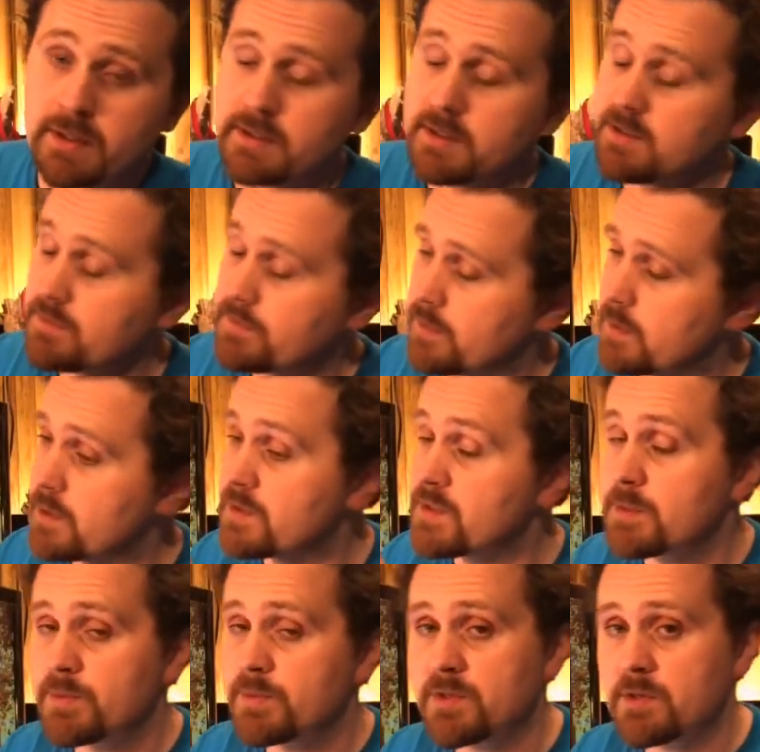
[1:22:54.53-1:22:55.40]
as far as
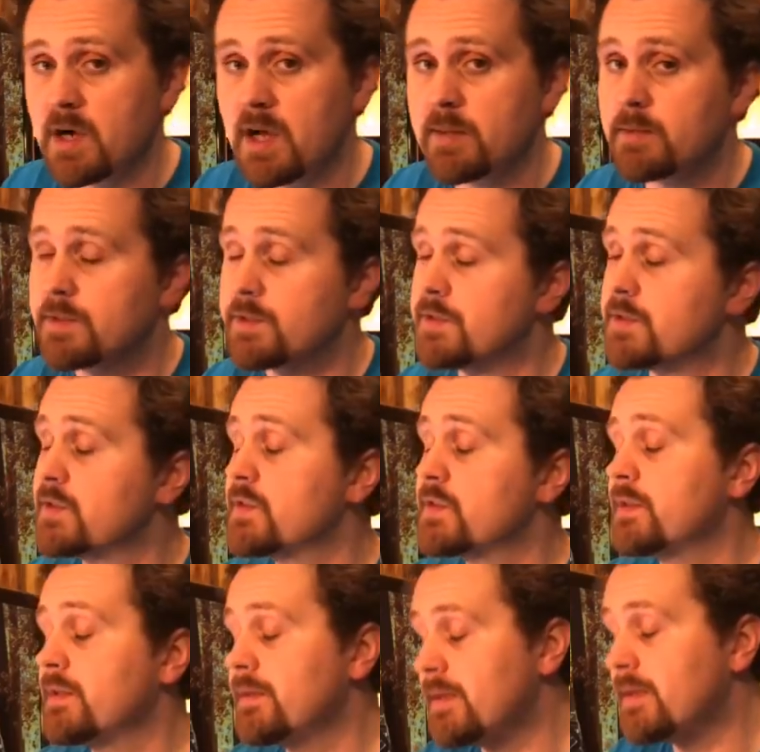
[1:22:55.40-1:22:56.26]
subscribers
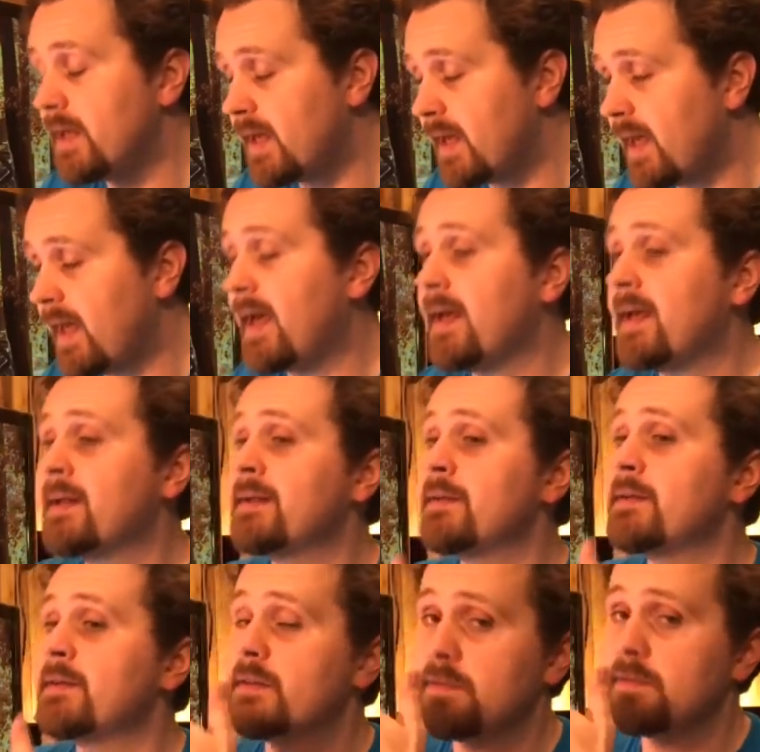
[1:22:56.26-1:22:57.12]

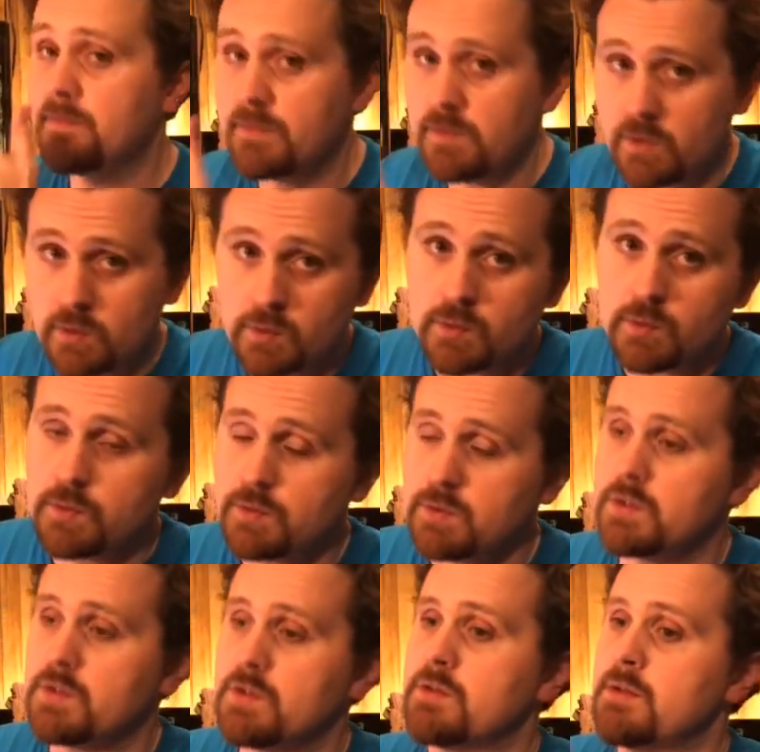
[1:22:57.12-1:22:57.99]
and
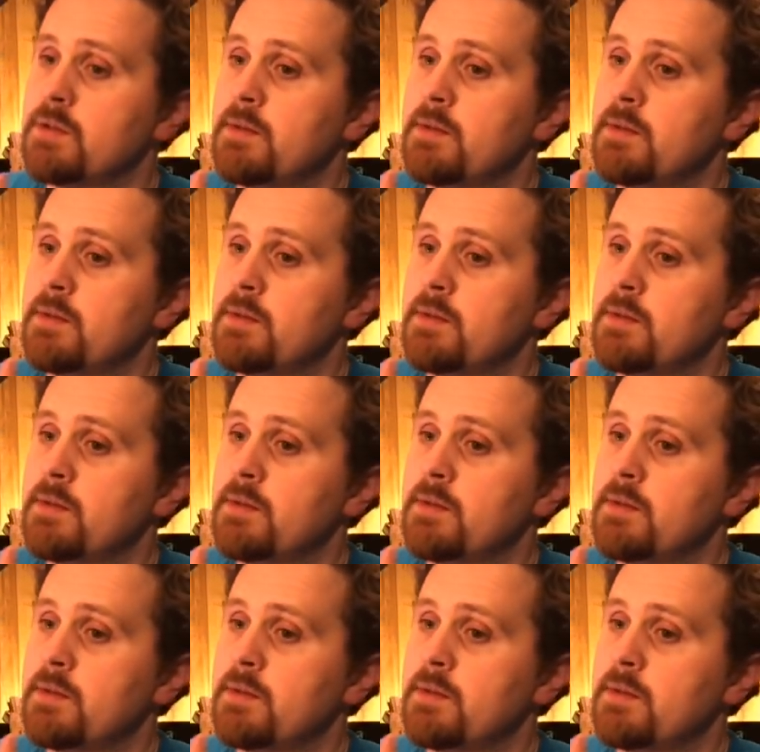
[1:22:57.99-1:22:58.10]
views.